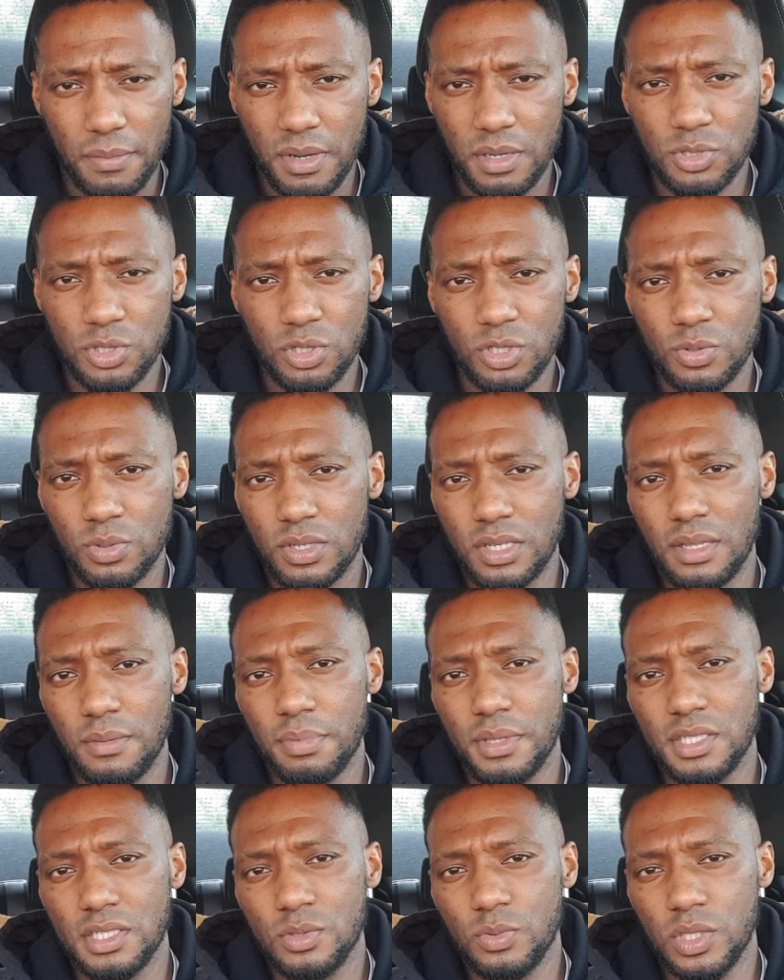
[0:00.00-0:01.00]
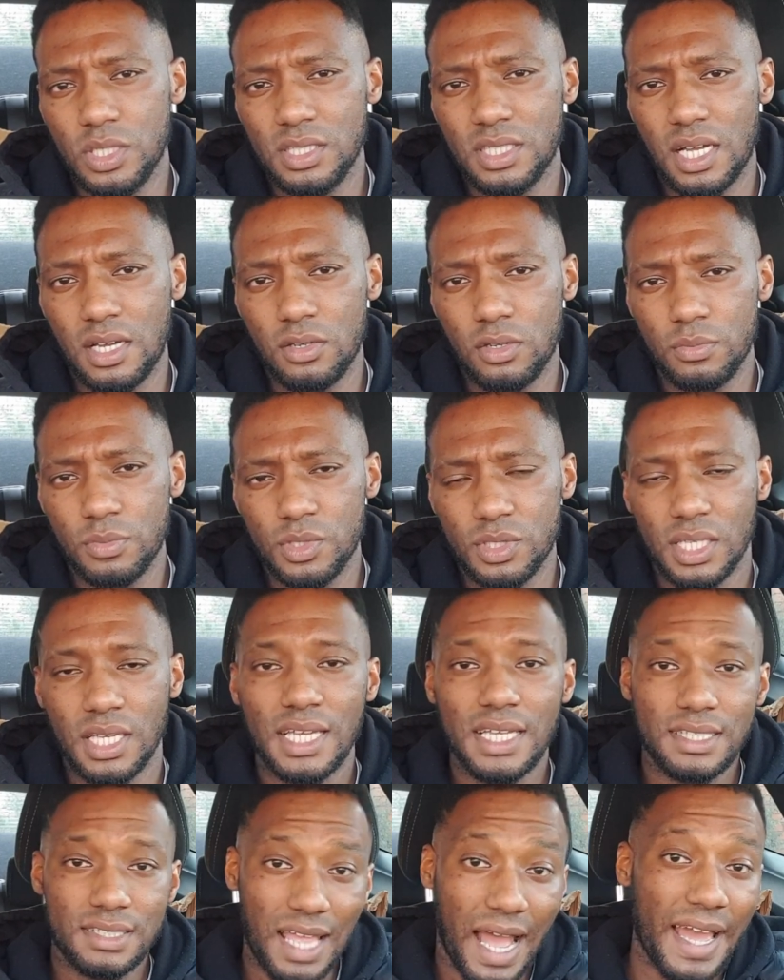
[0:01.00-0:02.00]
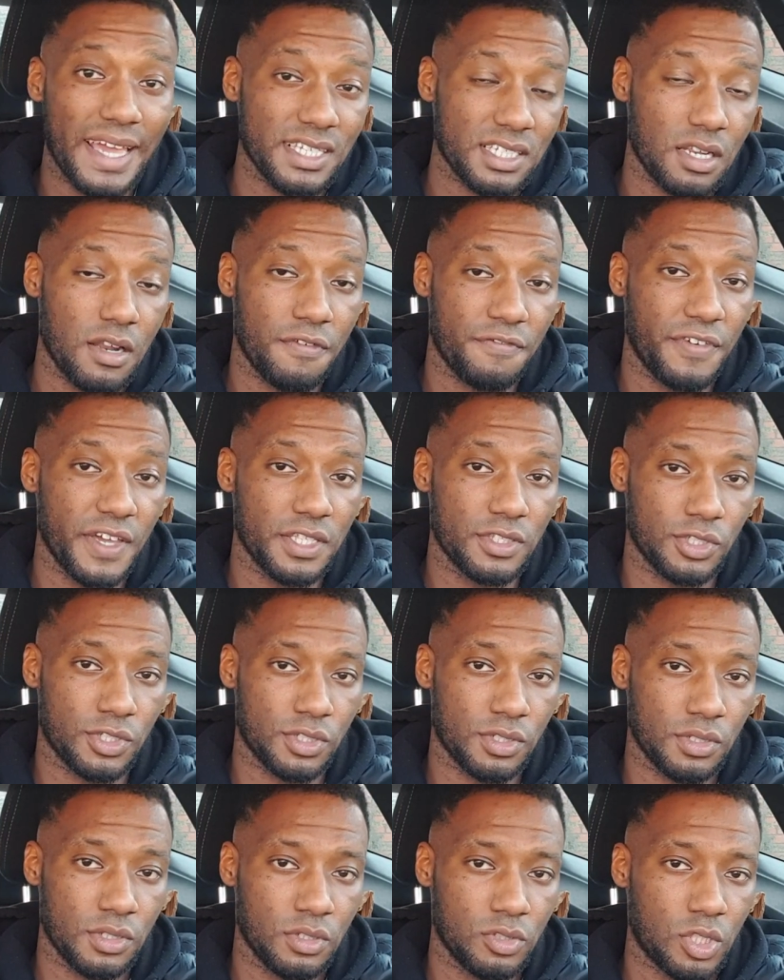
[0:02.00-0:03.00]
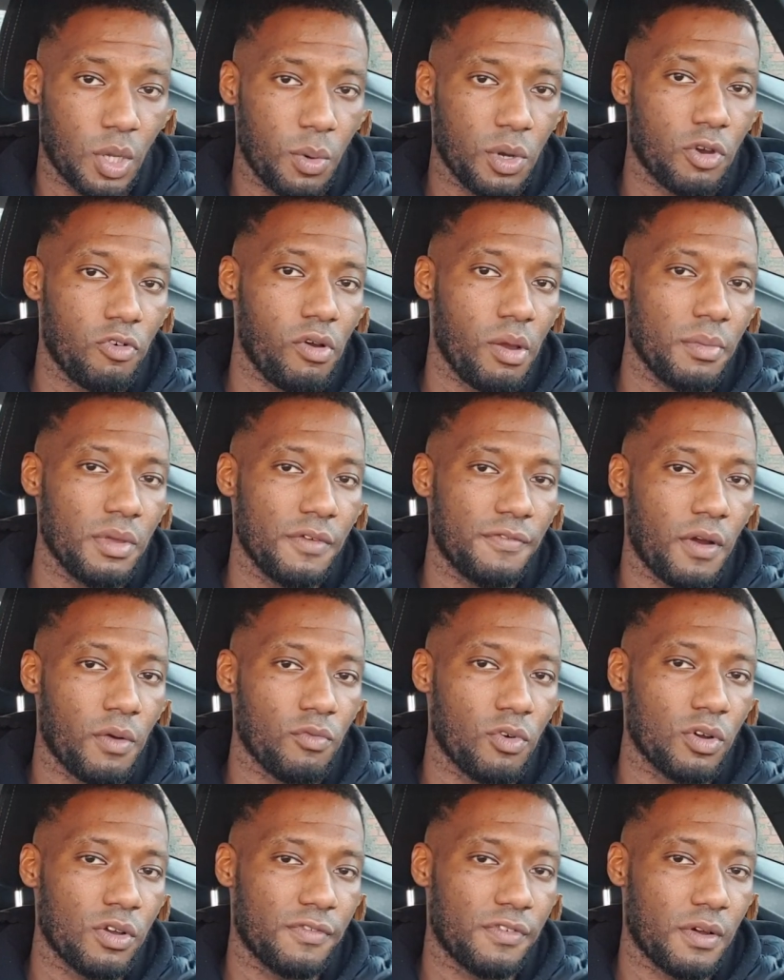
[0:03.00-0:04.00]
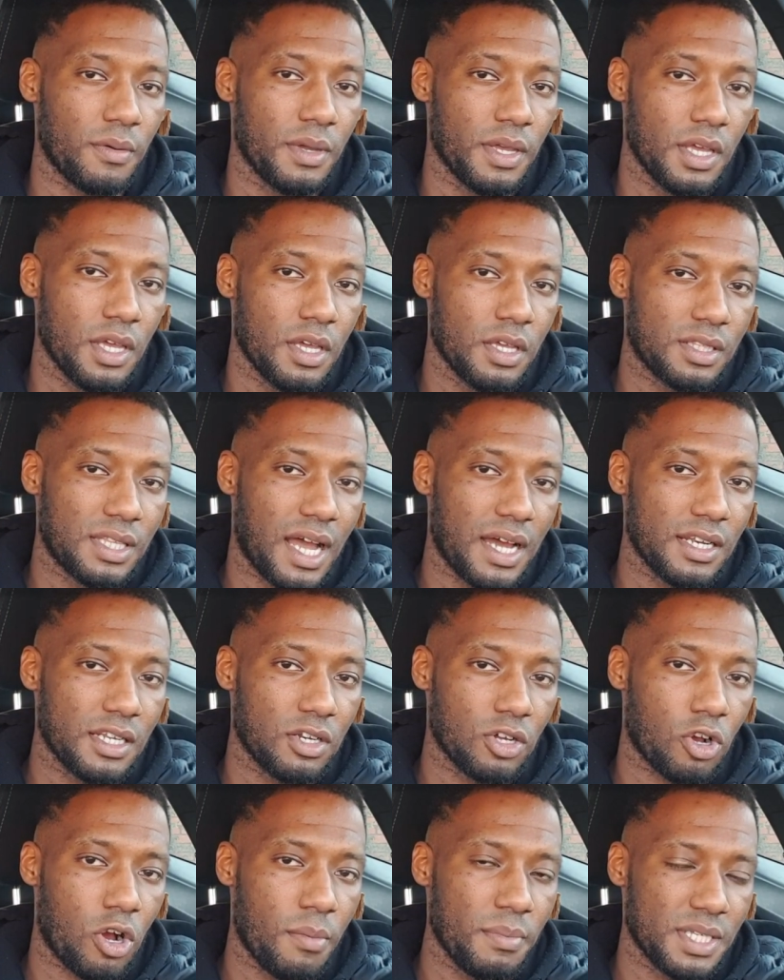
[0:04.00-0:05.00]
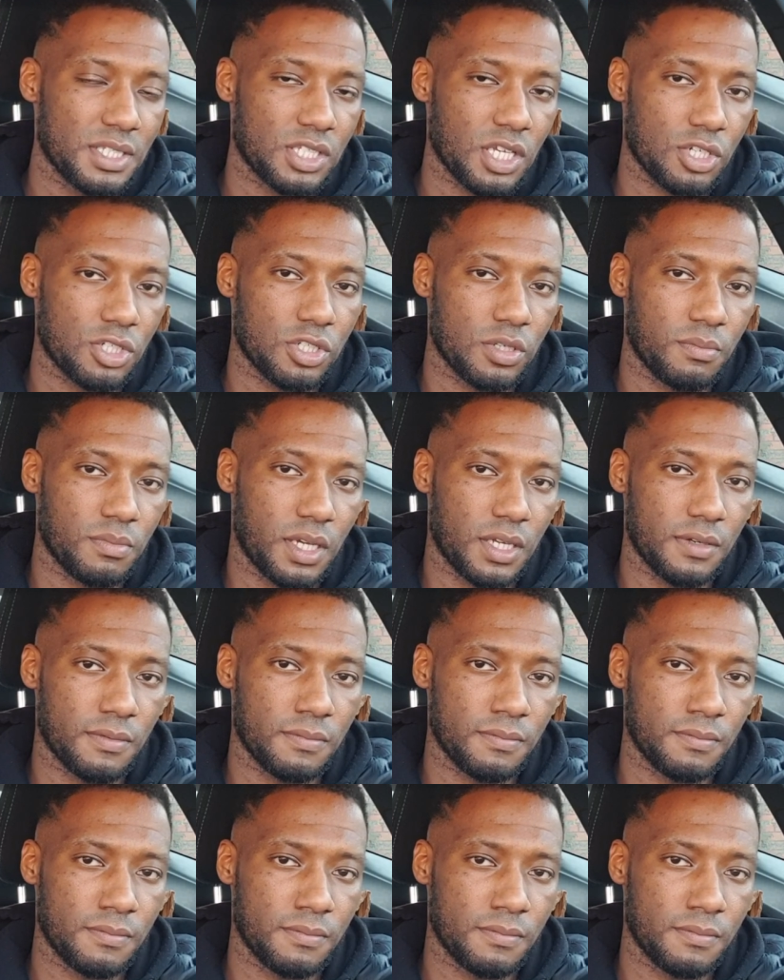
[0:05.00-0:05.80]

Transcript: but I'm sure it's one of them places where you download music. That is an offence. Someone correct me if I'm wrong, if I'm down in the comment section, blood.